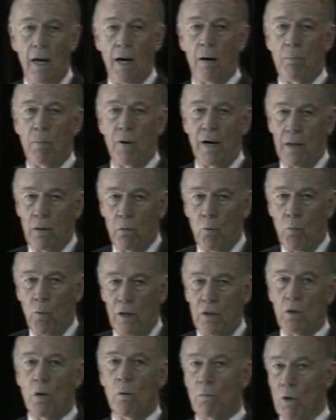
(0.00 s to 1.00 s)
but
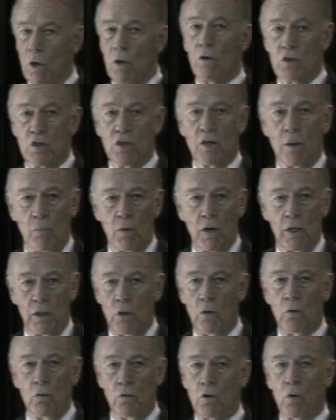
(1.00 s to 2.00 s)
when you murder someone,
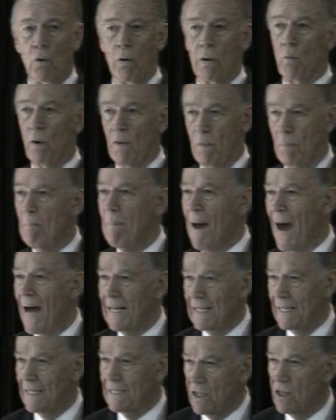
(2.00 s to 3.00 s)
you do it with
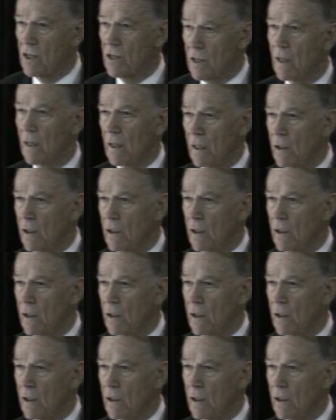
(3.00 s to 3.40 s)
malice.